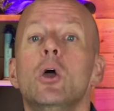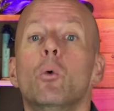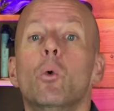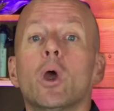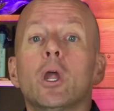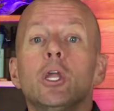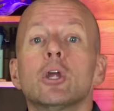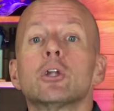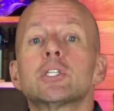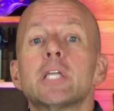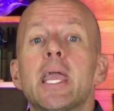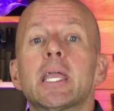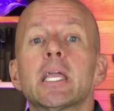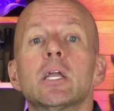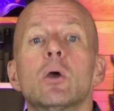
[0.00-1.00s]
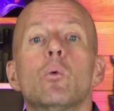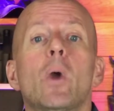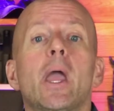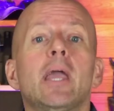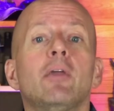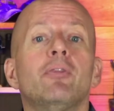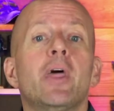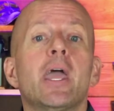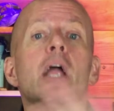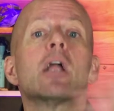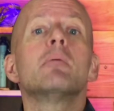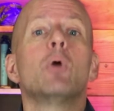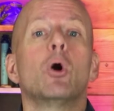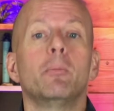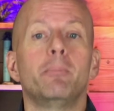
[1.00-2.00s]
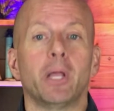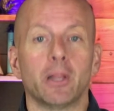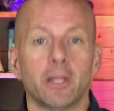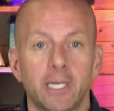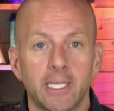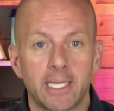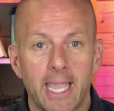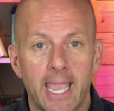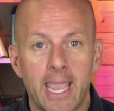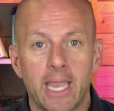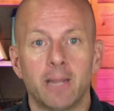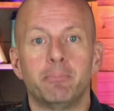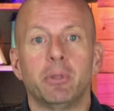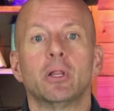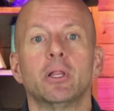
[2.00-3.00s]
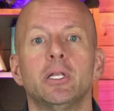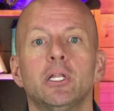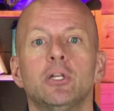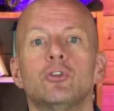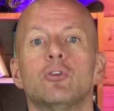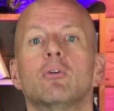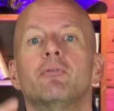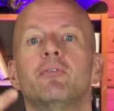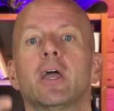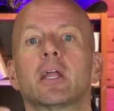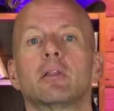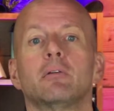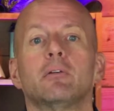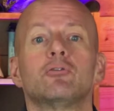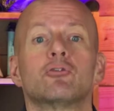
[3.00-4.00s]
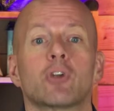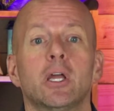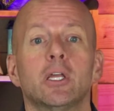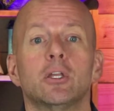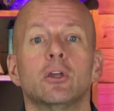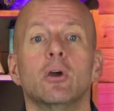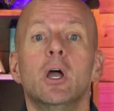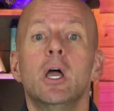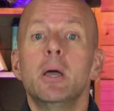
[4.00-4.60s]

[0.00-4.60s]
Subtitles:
where you're taking away their mobility and ability to effectively strike you.